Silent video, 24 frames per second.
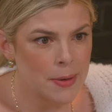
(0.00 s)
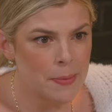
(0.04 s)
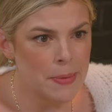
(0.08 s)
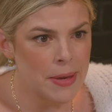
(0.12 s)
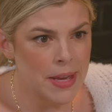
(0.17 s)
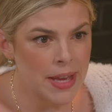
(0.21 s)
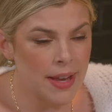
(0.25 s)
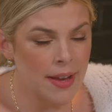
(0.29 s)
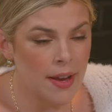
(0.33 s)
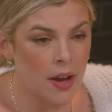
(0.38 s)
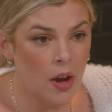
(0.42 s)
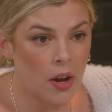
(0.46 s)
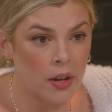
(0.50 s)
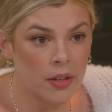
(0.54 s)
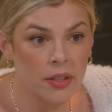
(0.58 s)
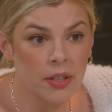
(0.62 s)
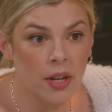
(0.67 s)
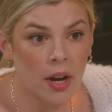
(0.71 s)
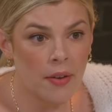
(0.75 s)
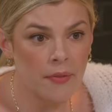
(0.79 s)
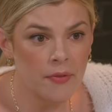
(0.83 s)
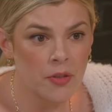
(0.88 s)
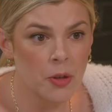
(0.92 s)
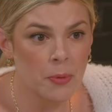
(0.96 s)
to be
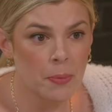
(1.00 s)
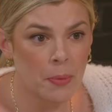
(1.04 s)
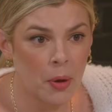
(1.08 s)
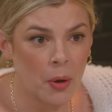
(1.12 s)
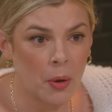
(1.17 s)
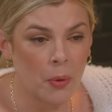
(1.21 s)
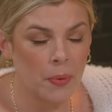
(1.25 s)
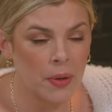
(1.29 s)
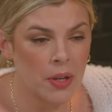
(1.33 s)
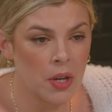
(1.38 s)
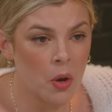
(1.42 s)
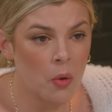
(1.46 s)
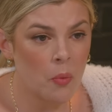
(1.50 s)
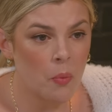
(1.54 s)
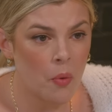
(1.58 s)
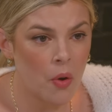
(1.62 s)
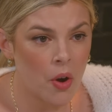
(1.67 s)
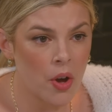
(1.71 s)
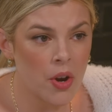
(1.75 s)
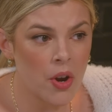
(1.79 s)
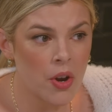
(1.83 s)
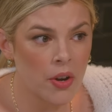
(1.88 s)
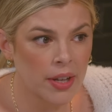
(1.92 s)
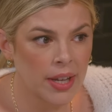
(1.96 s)
uncomfortable mm, we don't yeah.
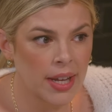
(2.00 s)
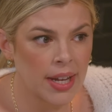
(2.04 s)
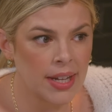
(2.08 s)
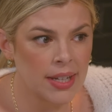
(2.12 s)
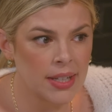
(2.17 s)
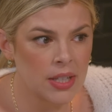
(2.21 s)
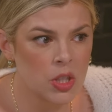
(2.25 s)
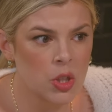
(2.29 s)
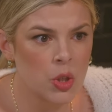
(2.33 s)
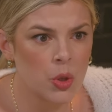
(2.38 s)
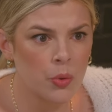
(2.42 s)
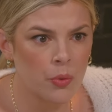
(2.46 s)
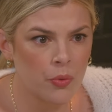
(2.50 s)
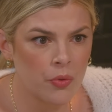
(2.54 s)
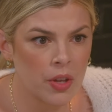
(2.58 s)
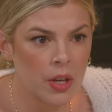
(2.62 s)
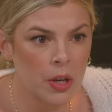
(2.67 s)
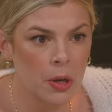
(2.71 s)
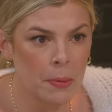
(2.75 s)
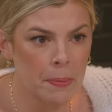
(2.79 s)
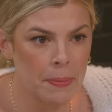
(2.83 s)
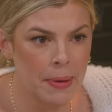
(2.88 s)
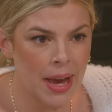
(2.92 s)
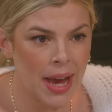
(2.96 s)
want our kids to
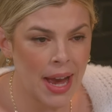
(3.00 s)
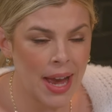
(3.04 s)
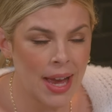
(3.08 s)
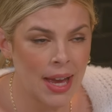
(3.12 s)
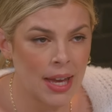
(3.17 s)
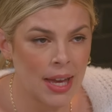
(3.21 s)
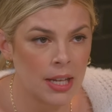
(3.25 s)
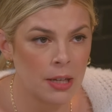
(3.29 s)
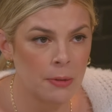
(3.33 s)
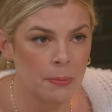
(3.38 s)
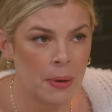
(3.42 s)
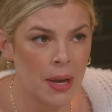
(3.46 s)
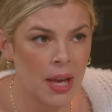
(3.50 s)
feel bad mm-hmm.